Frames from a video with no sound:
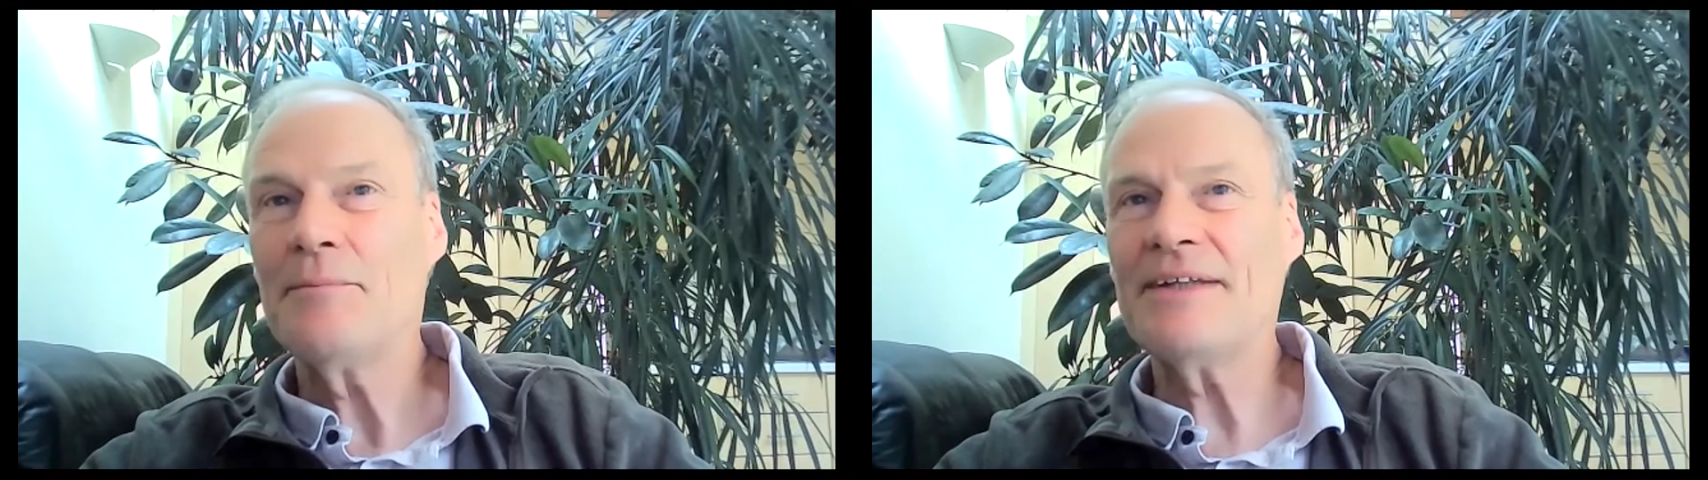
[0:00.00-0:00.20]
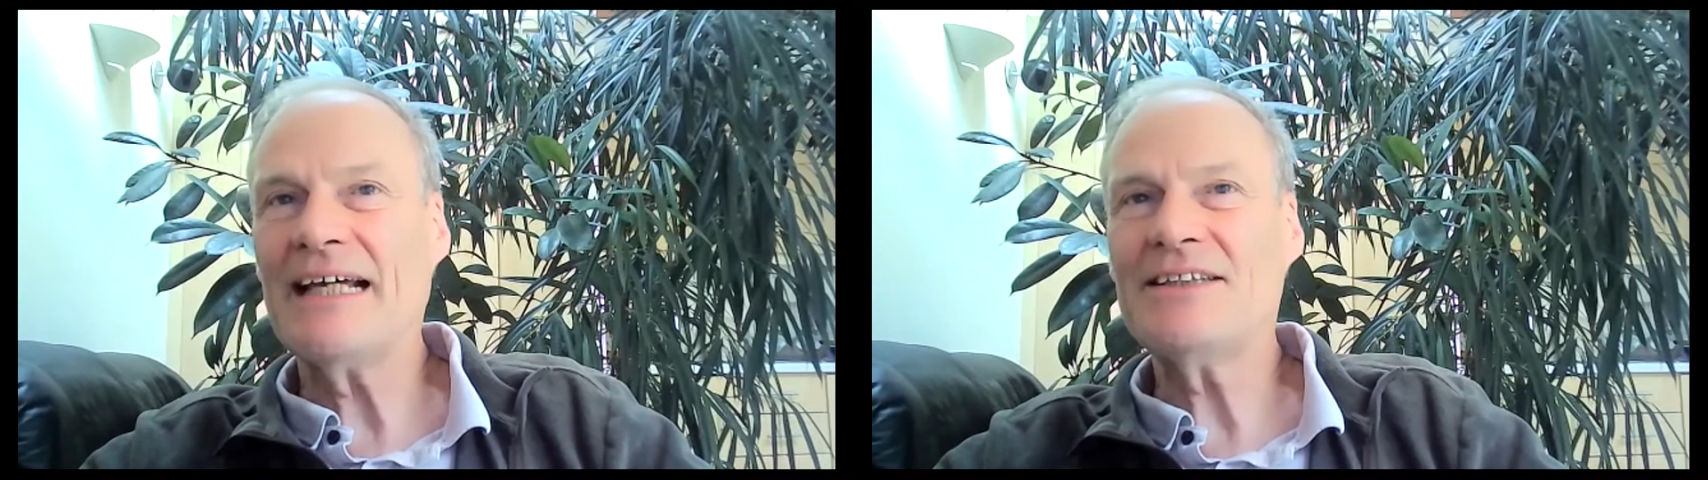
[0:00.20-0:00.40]

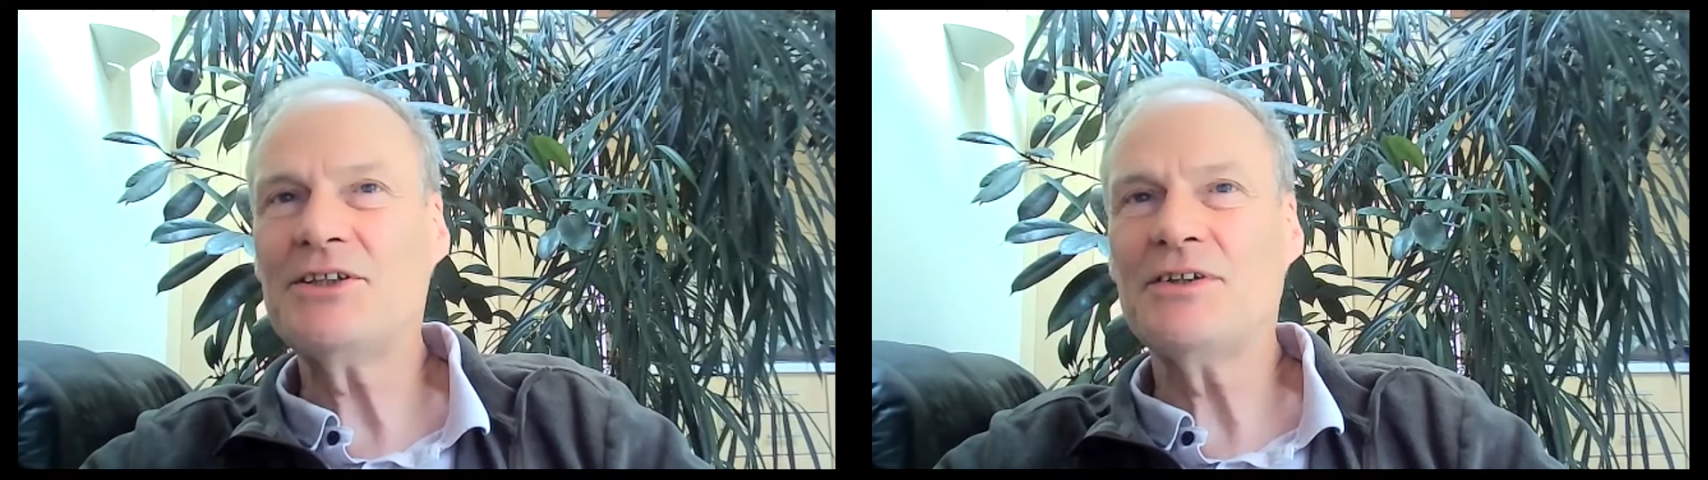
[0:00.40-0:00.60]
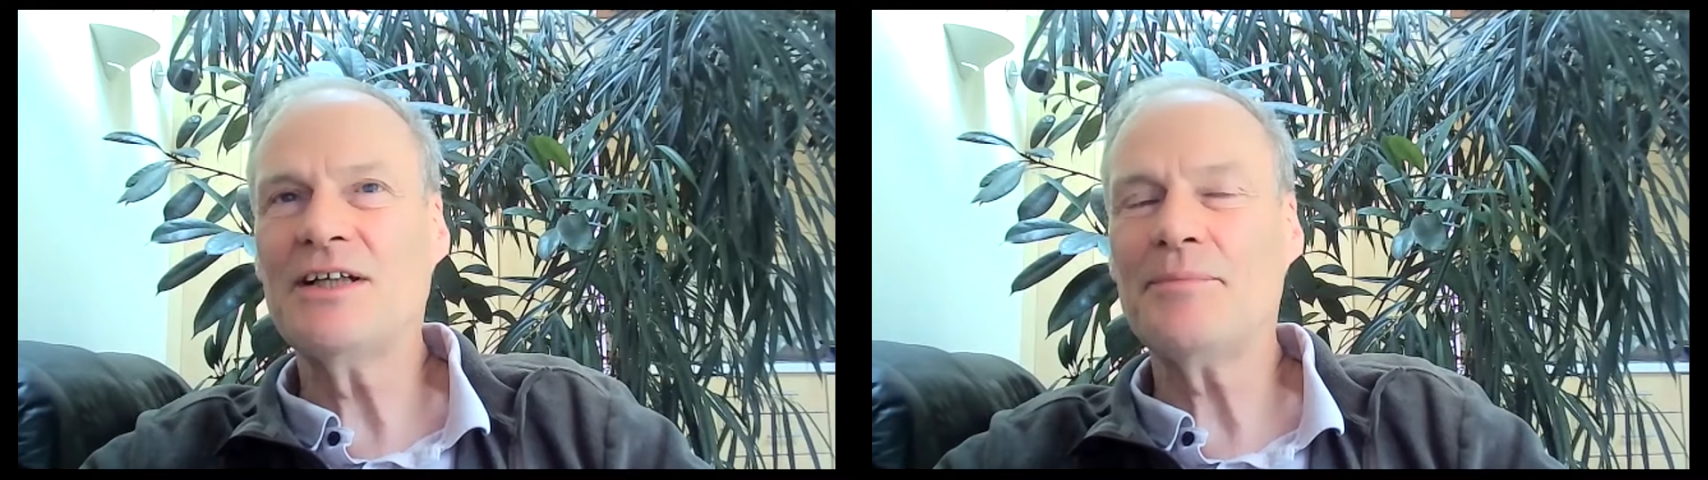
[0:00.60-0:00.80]
but that
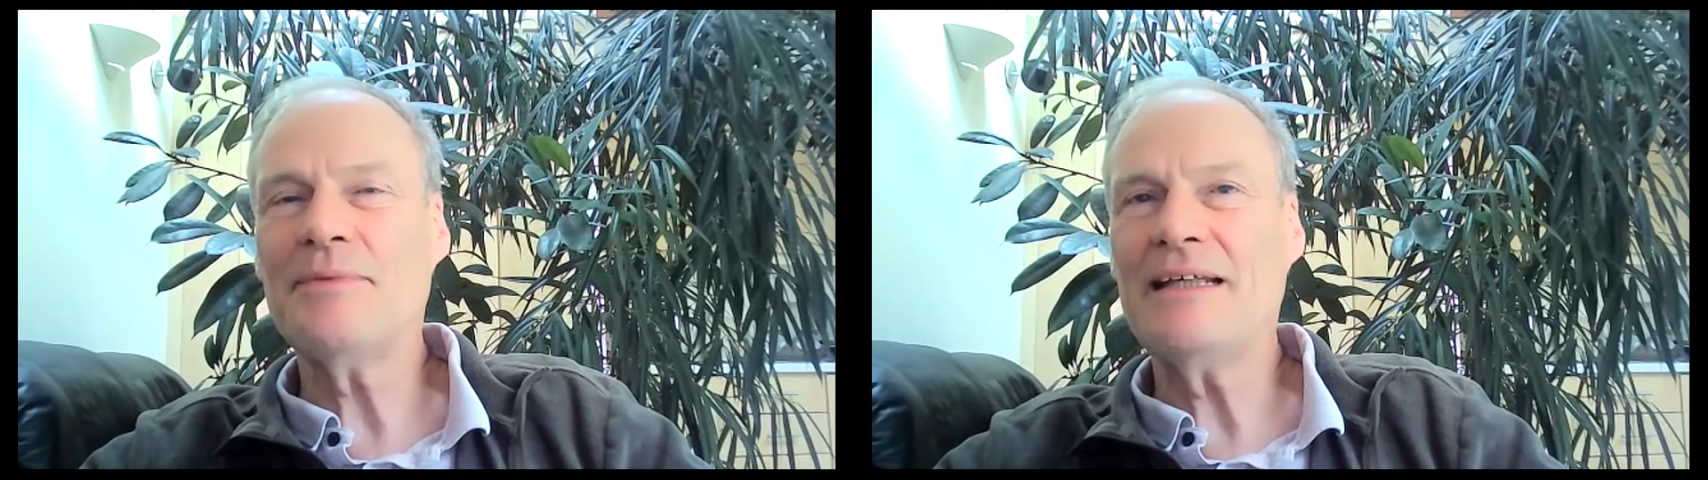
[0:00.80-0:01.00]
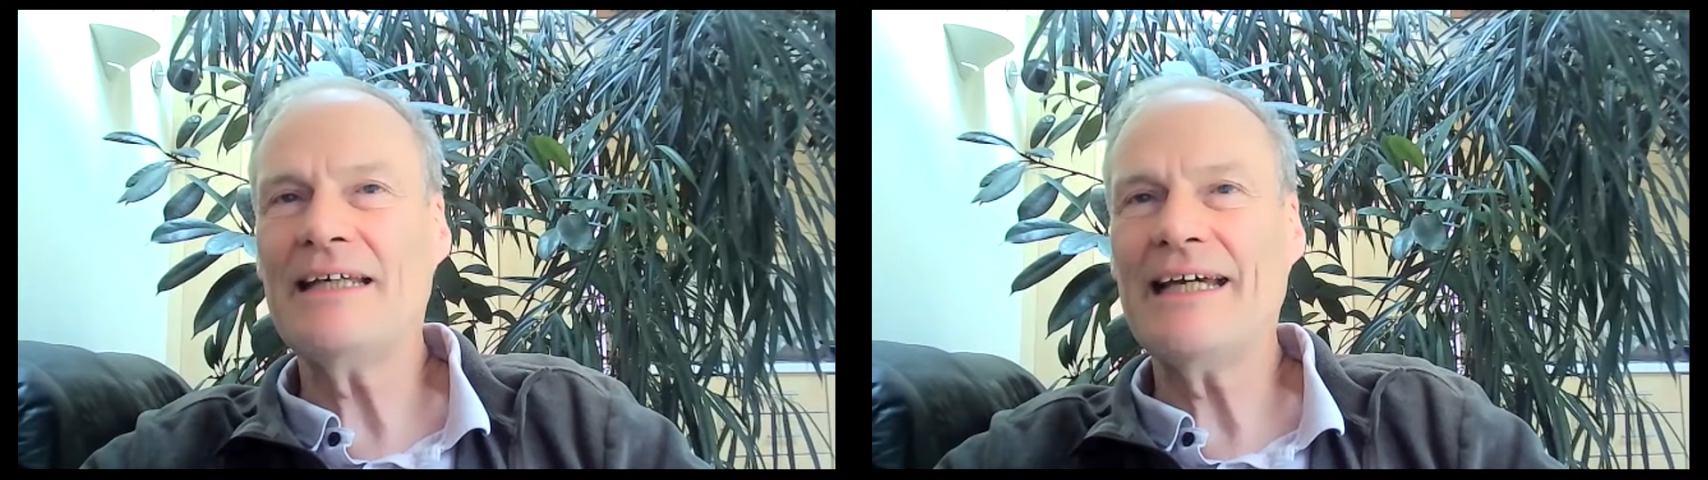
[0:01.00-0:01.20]
should not
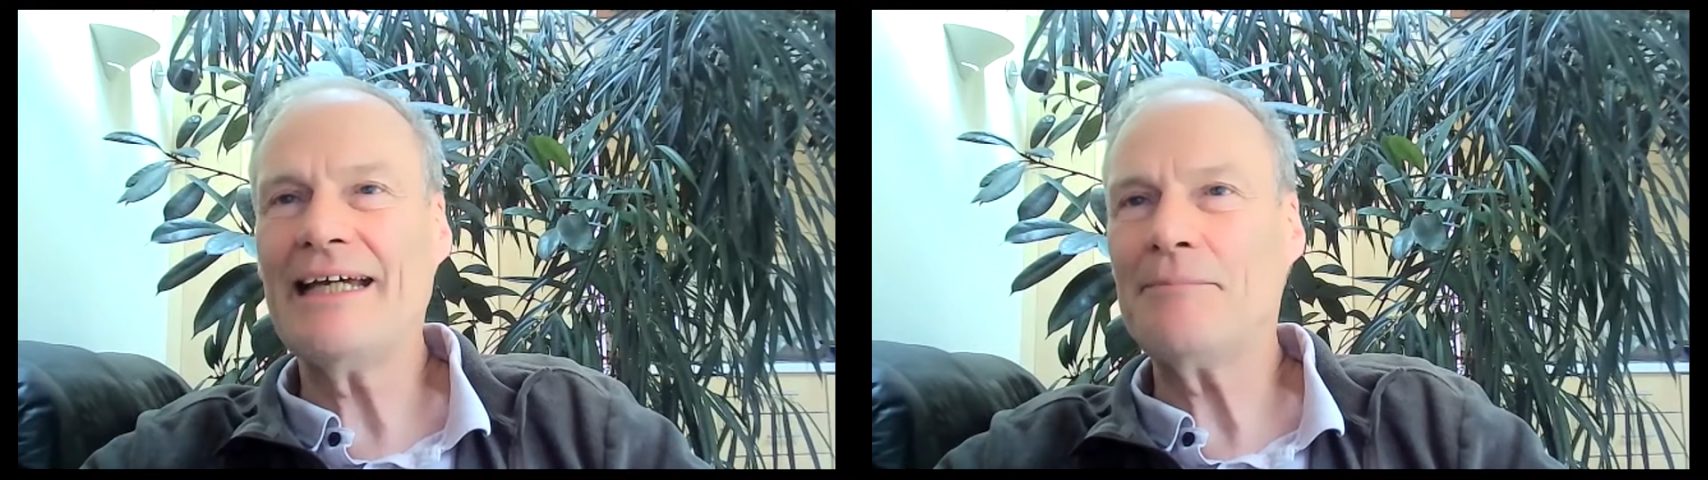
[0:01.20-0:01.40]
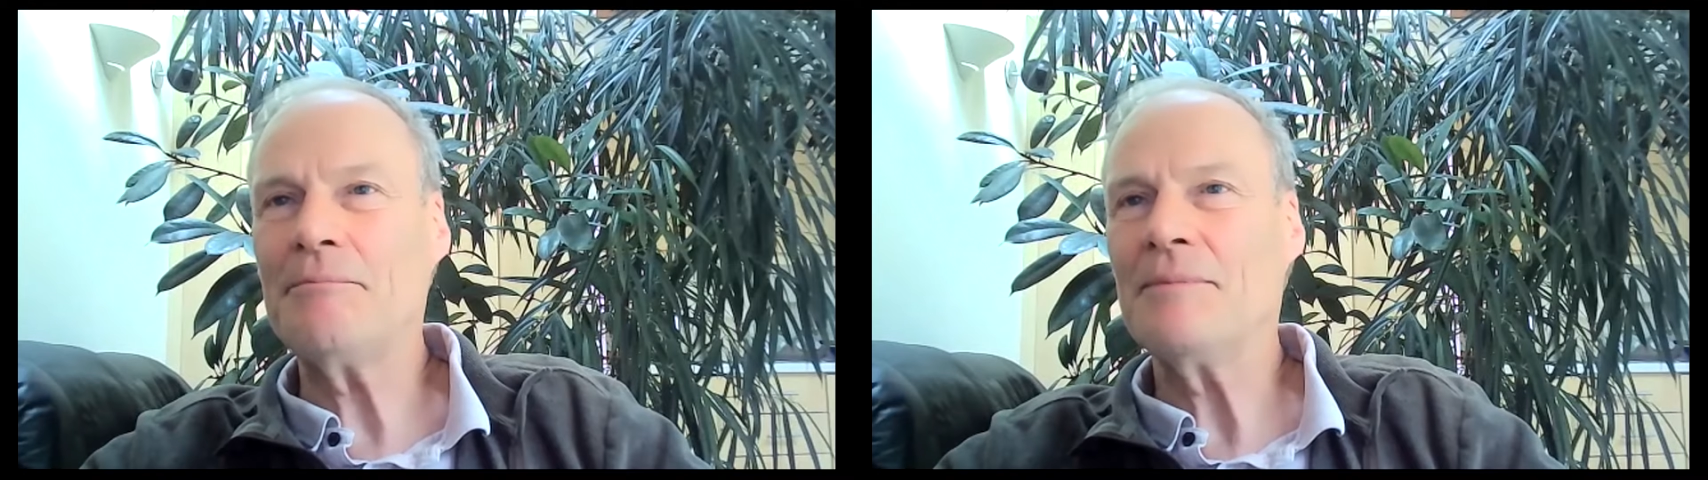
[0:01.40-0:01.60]
be the
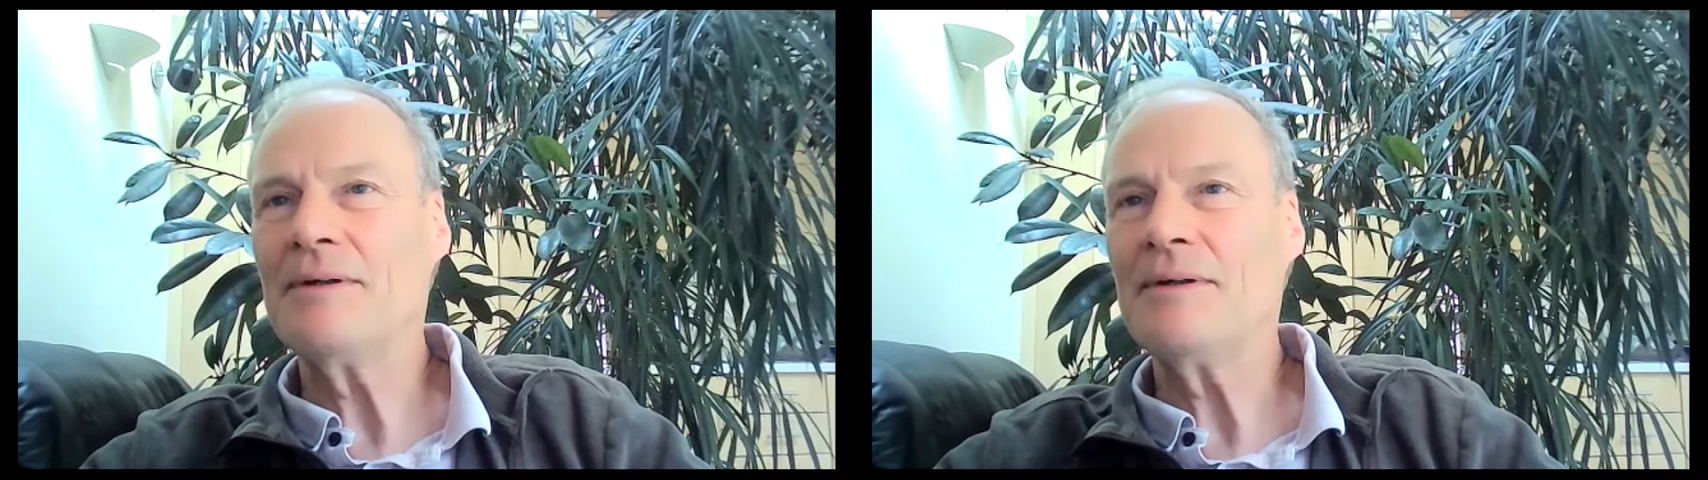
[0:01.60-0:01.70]
aim.